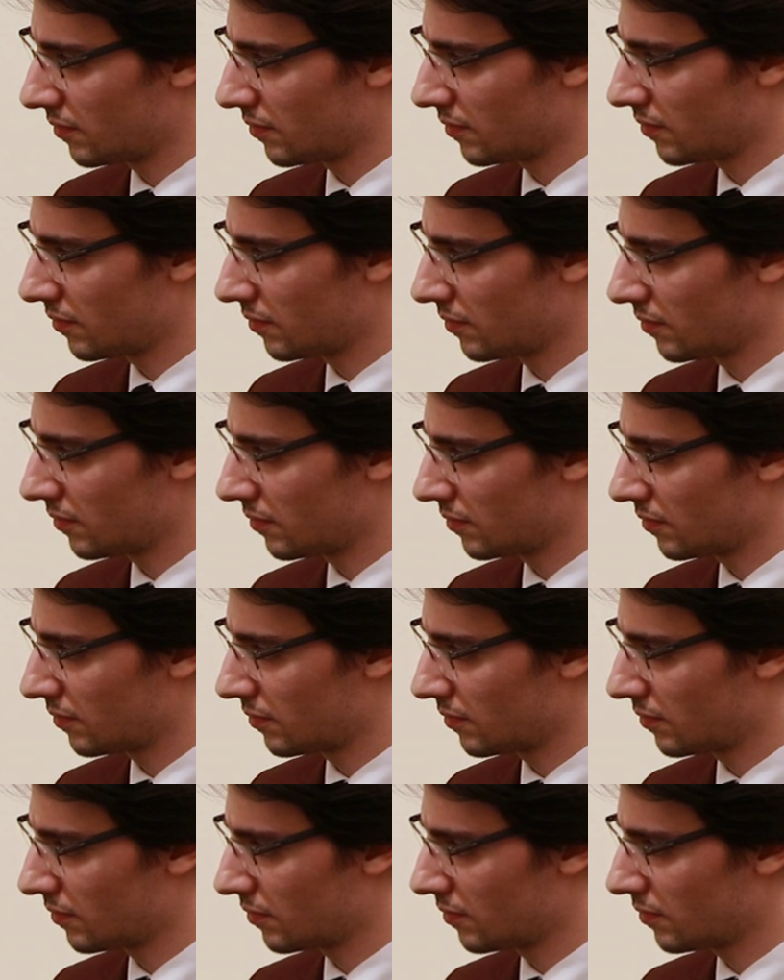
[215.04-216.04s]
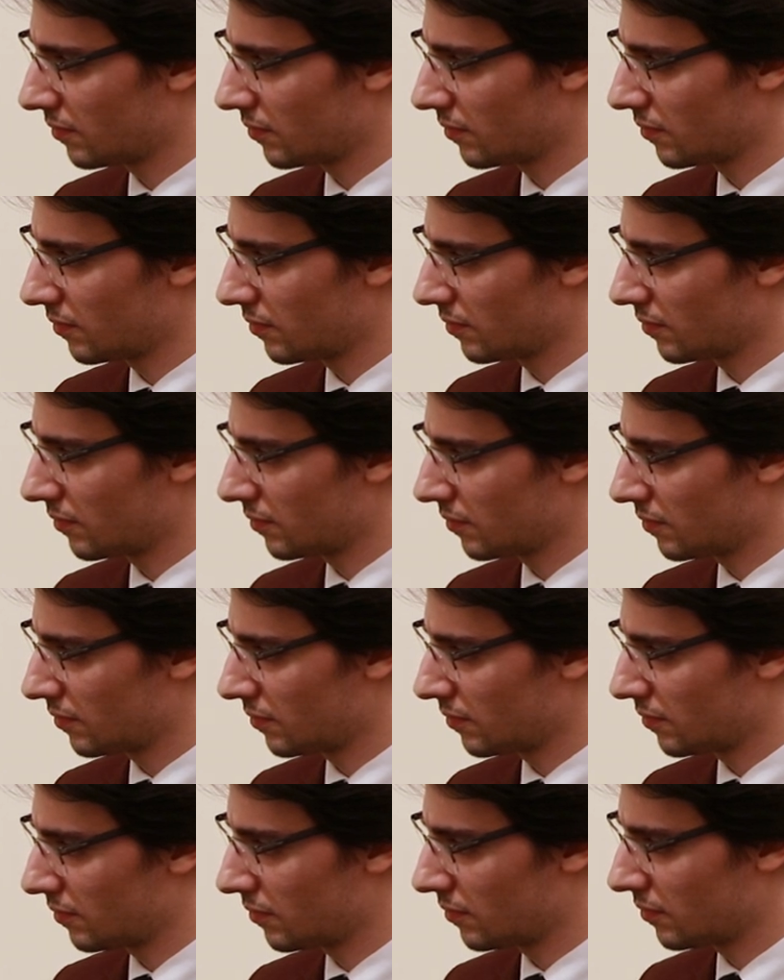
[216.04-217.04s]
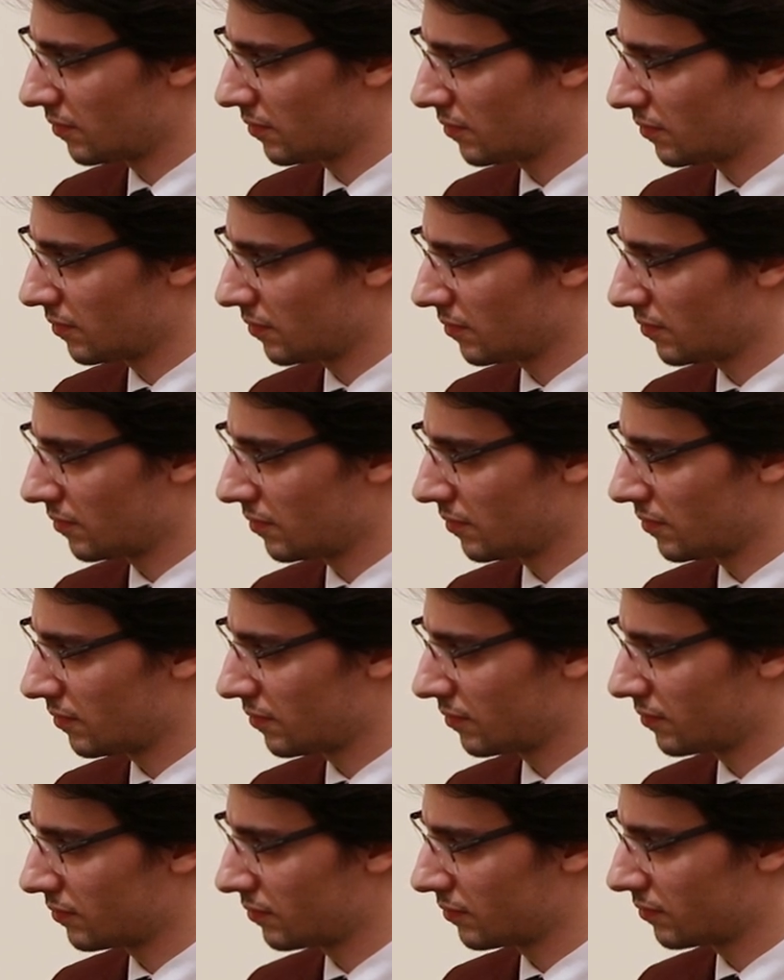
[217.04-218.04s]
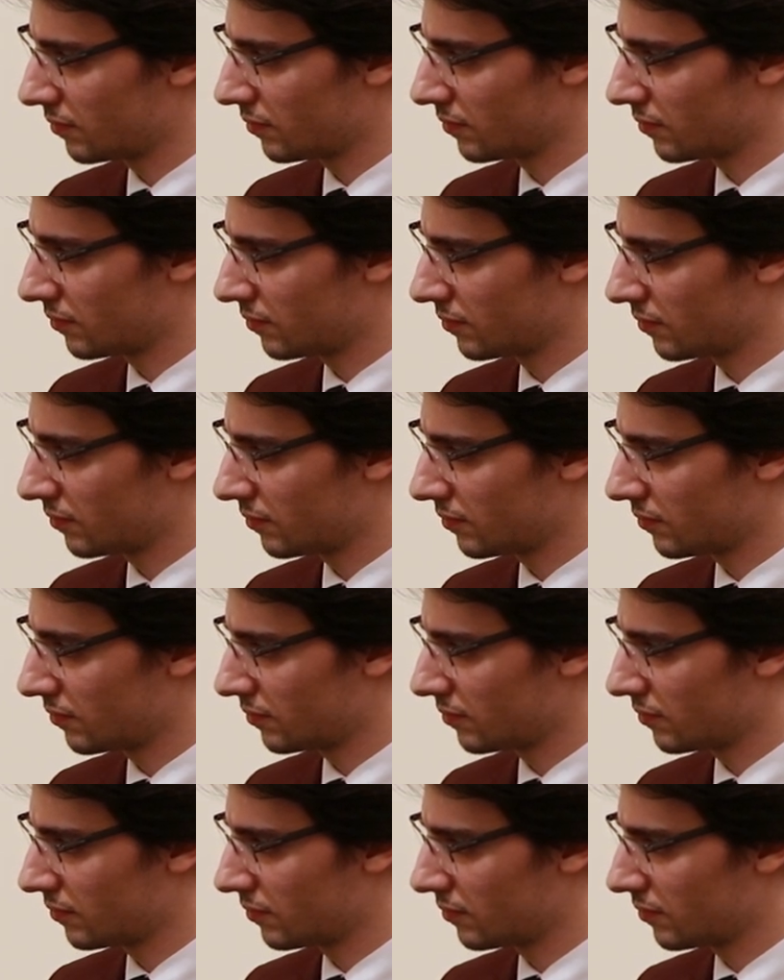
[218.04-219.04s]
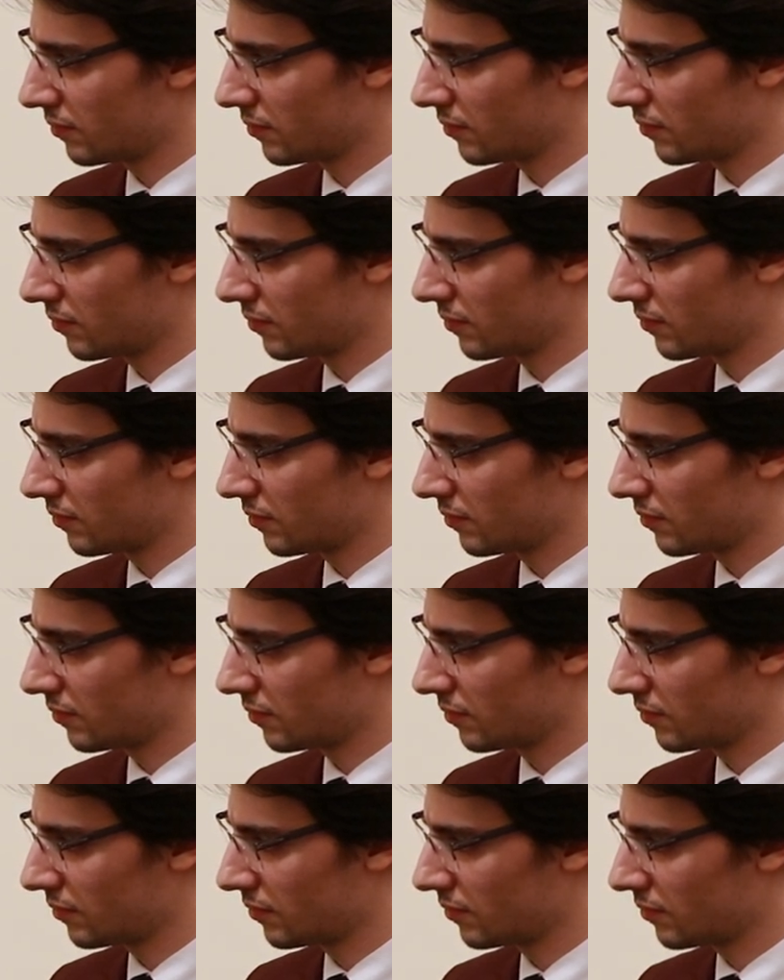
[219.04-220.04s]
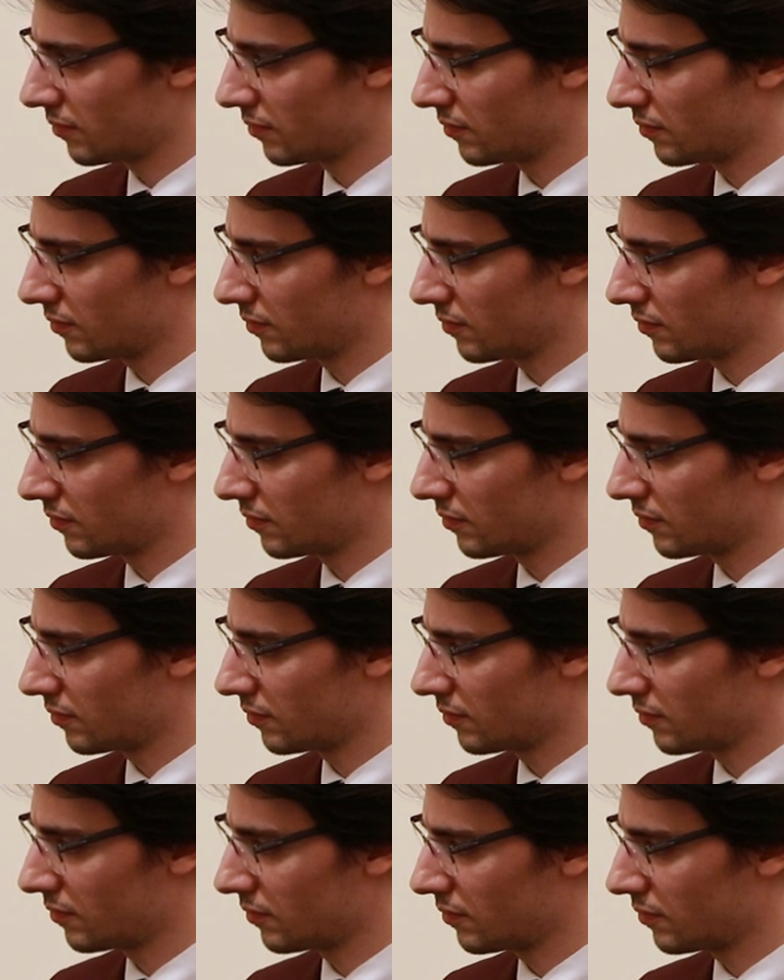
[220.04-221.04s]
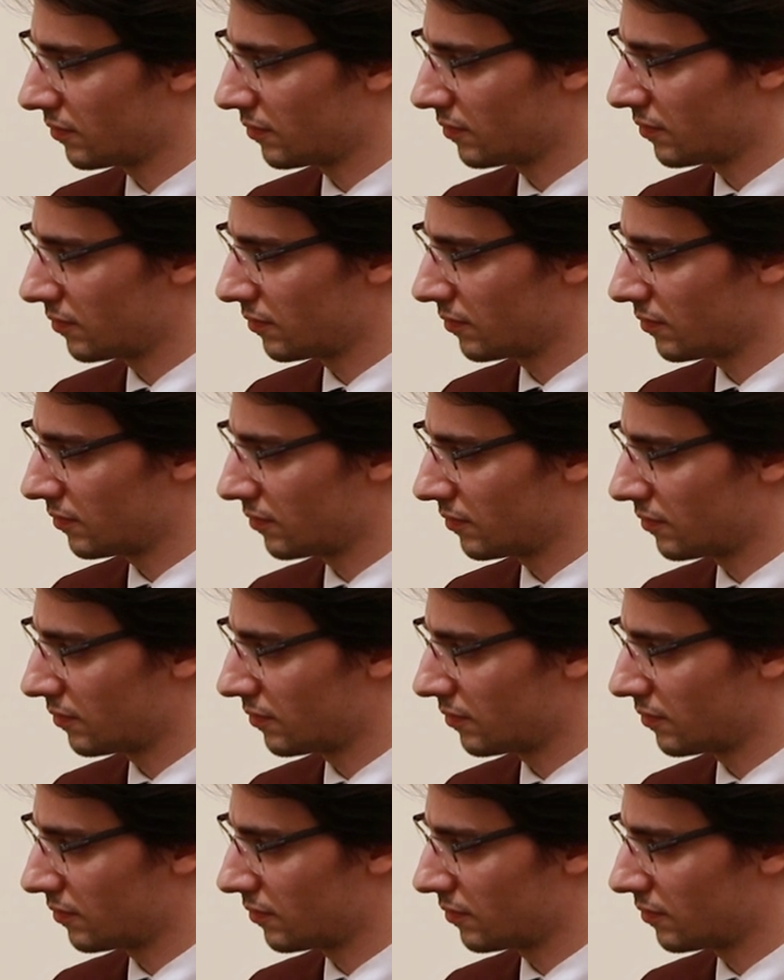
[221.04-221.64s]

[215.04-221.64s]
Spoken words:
[no speech]